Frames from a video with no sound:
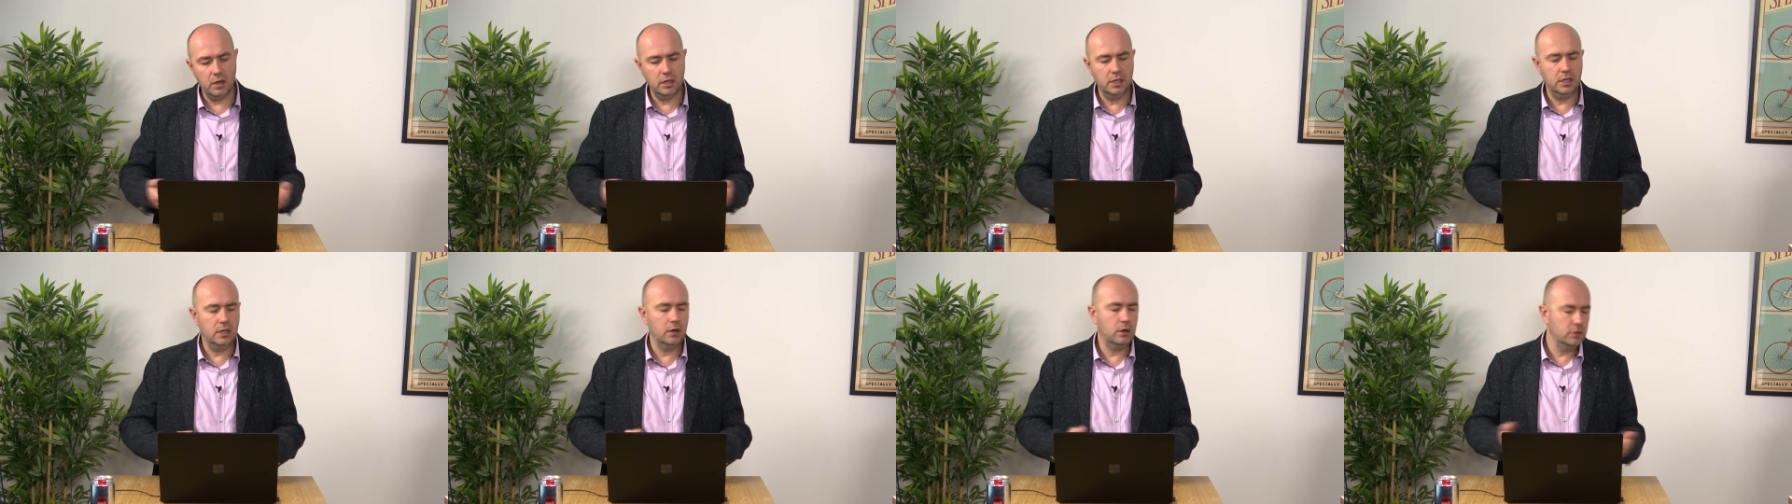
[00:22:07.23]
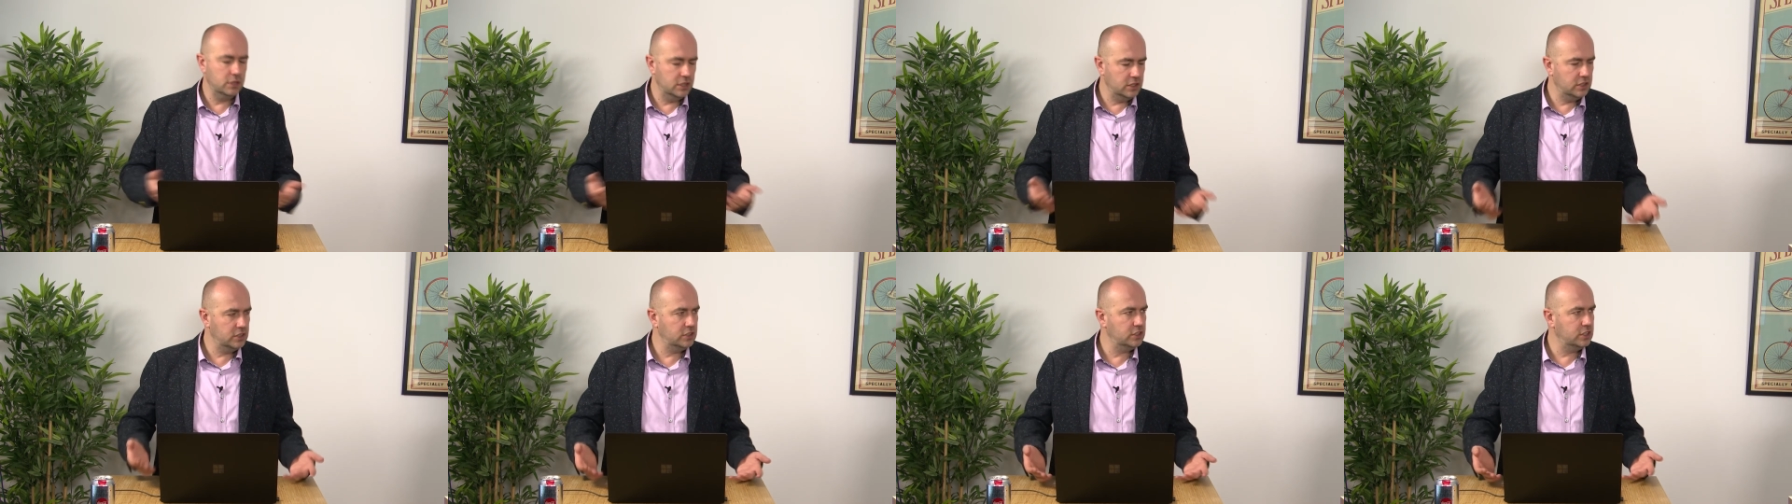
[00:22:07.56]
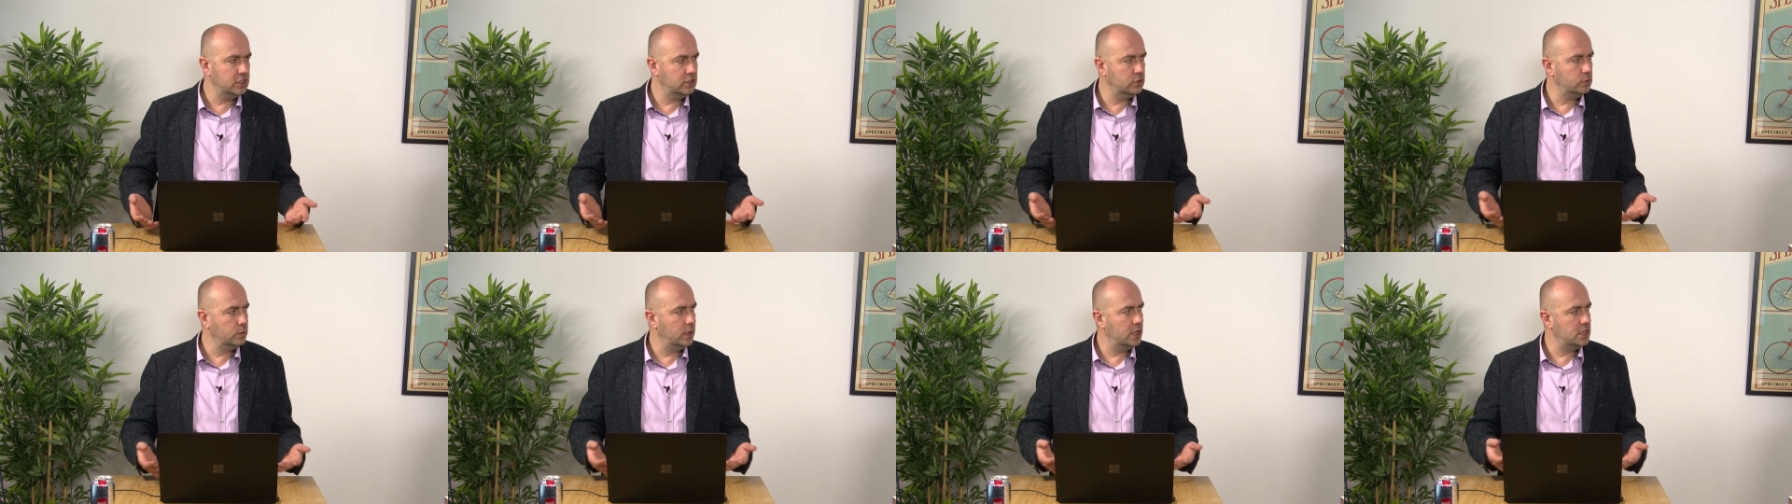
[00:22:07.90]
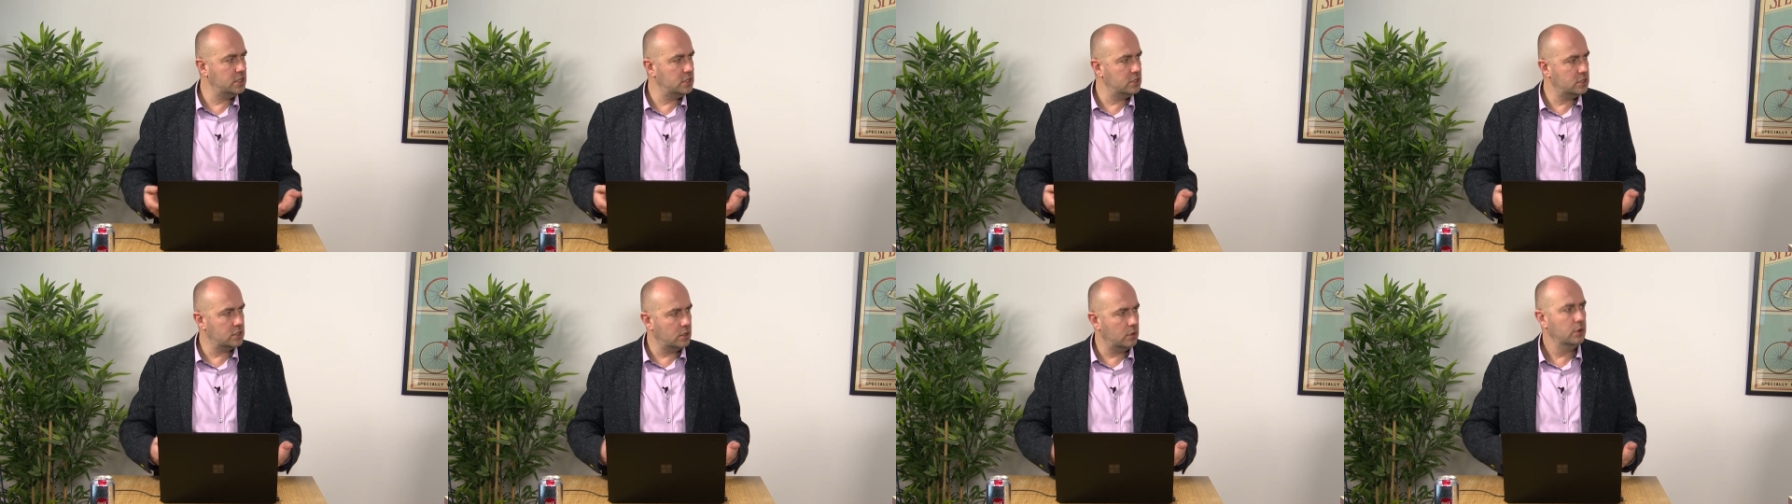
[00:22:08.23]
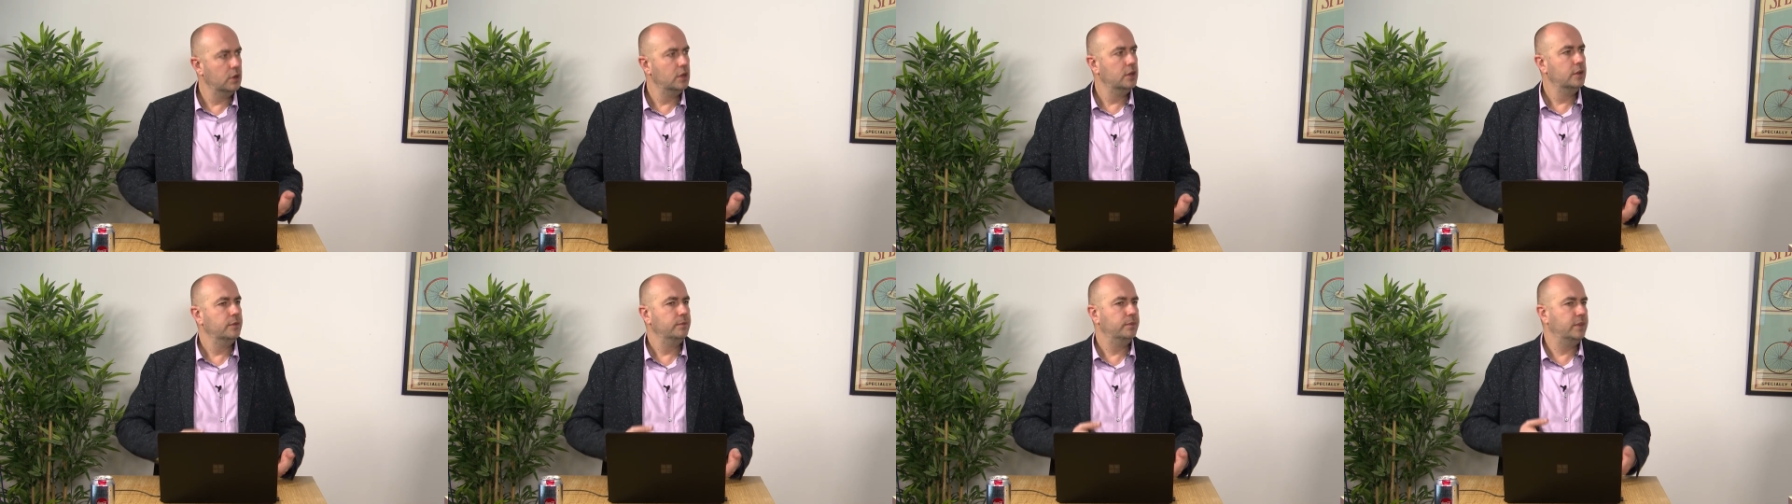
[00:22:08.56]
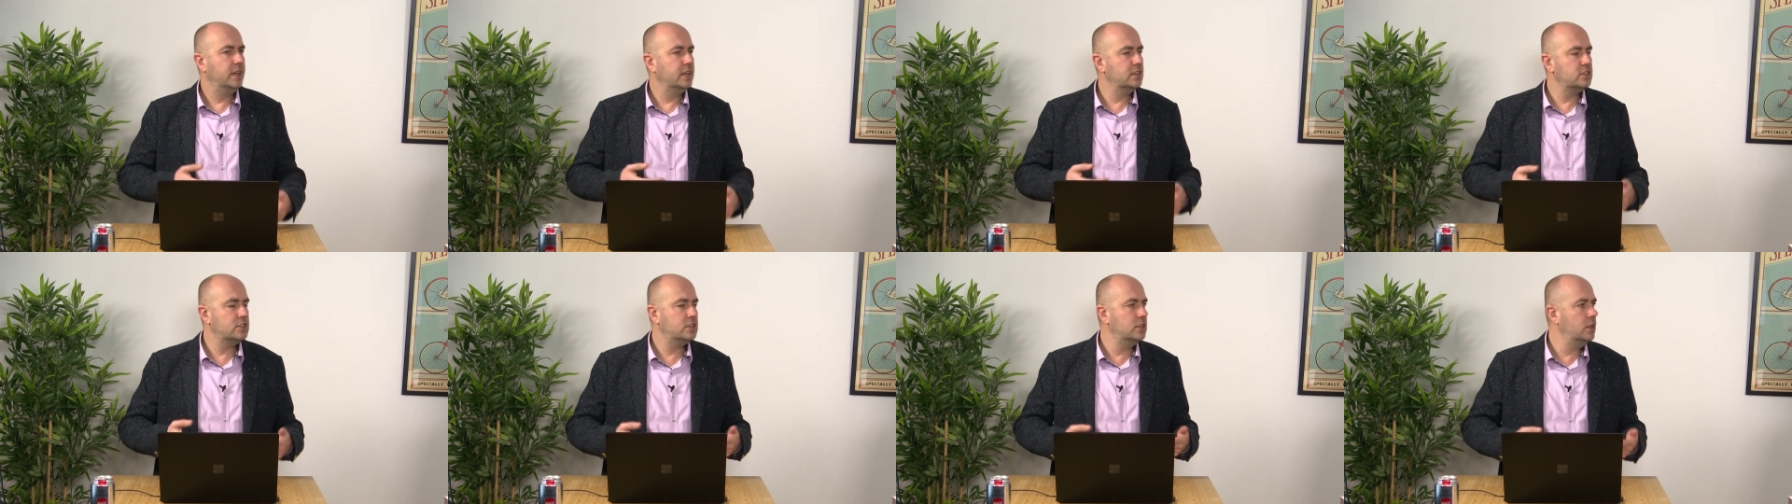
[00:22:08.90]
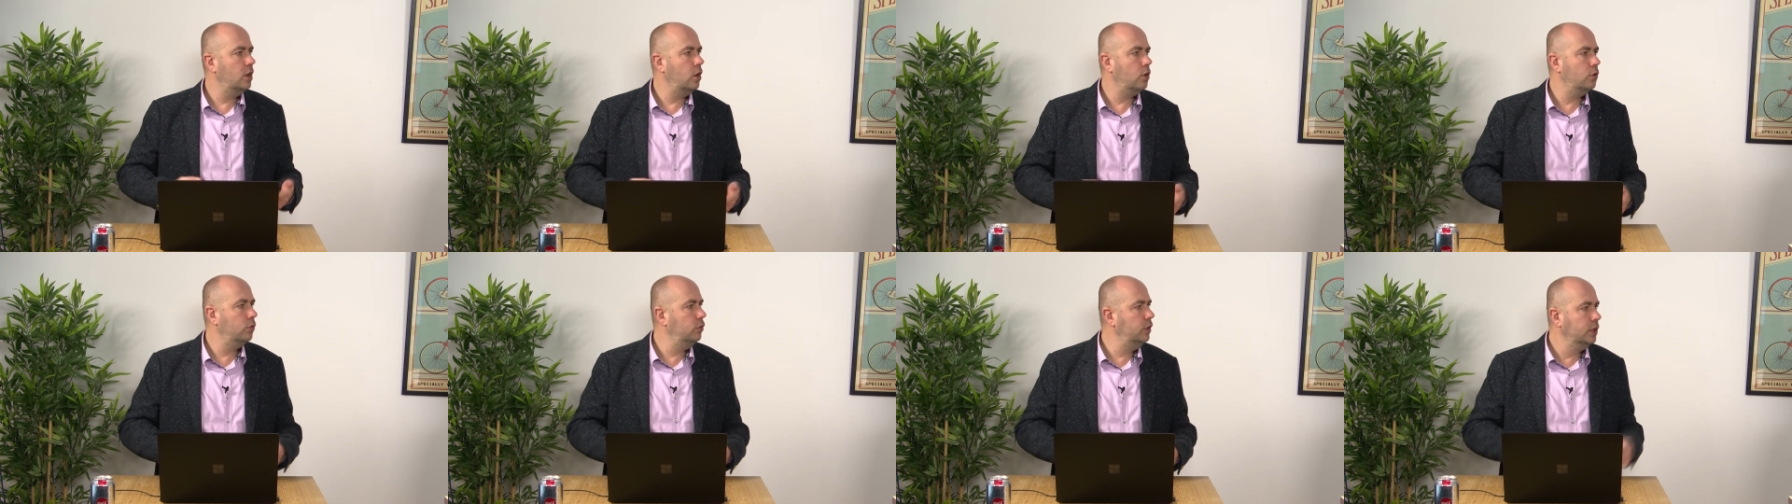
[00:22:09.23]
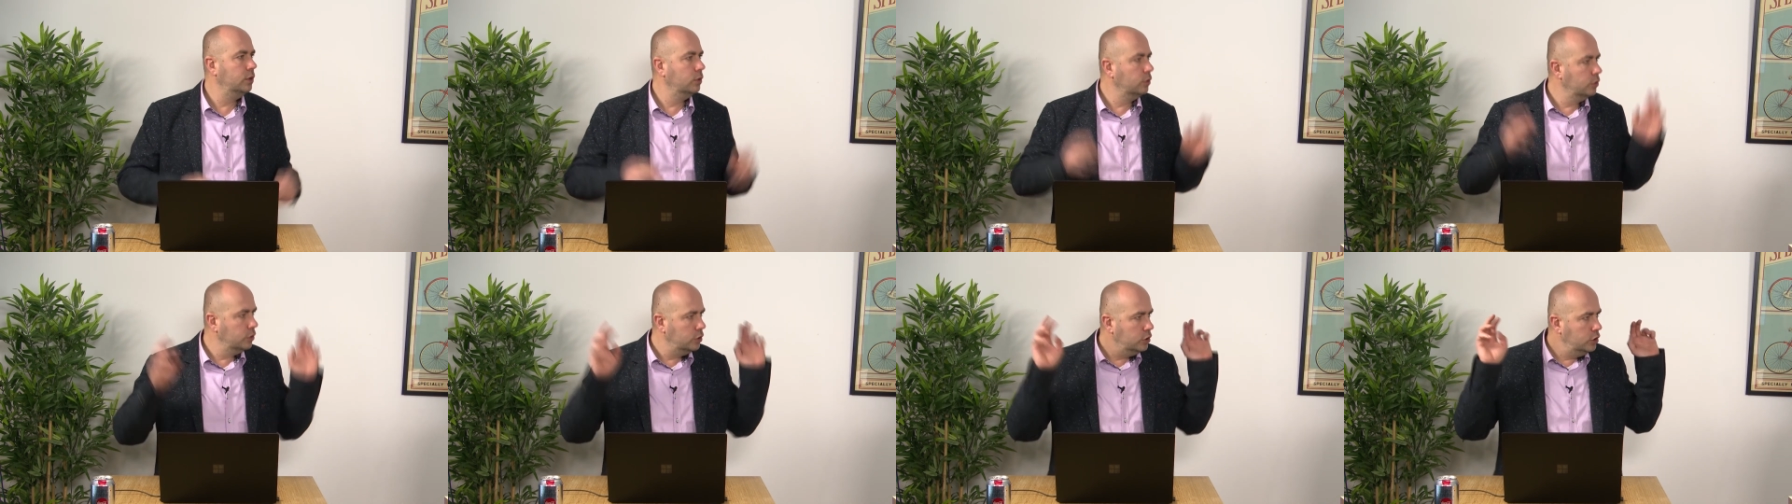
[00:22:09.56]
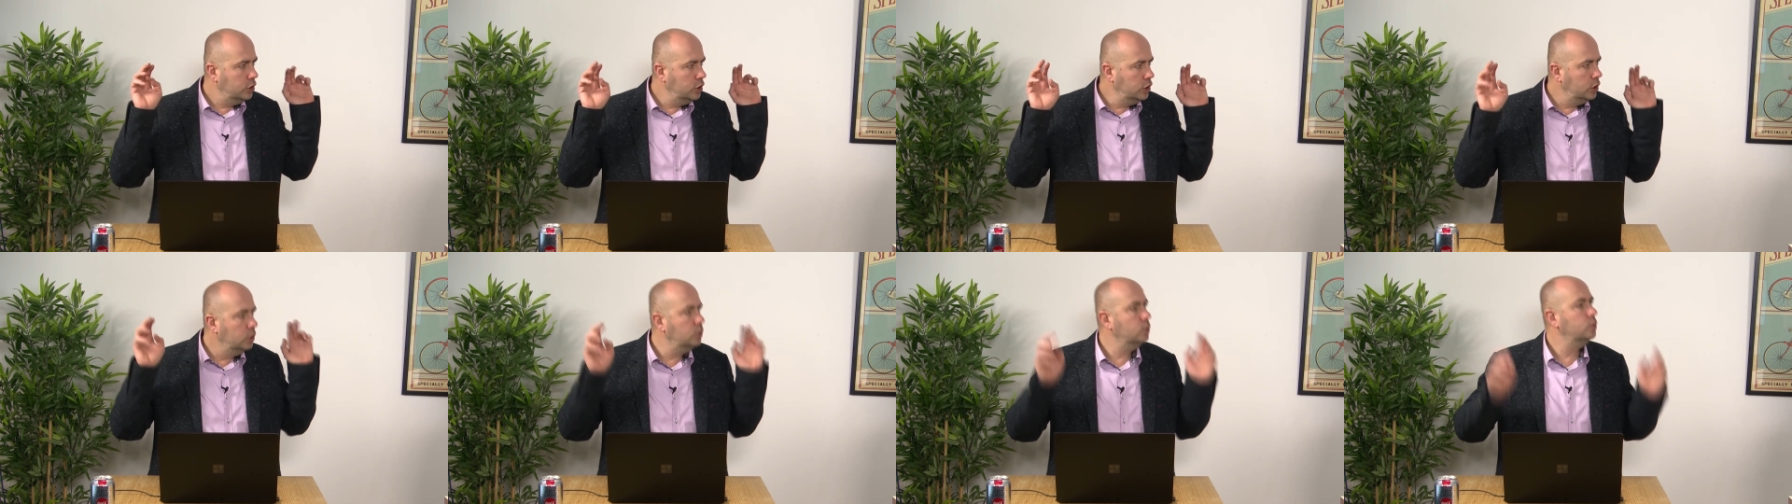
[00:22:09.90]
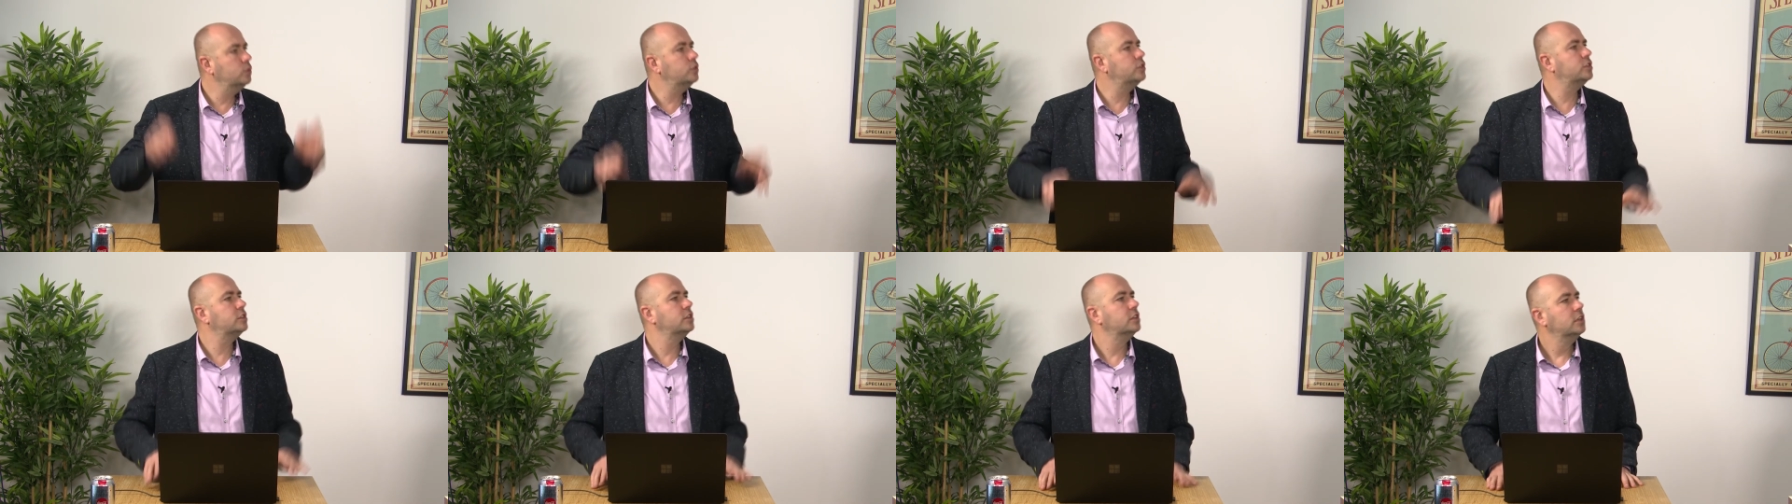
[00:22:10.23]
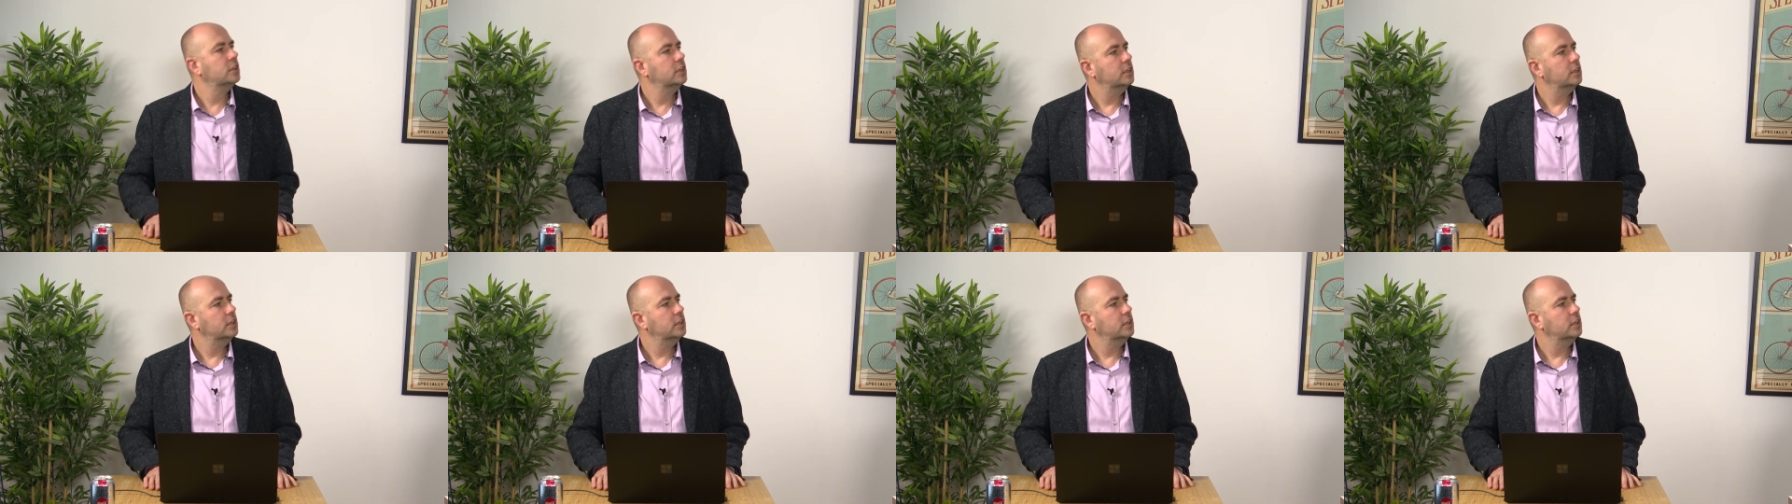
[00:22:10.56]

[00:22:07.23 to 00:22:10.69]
This is the situation. So there's no real news.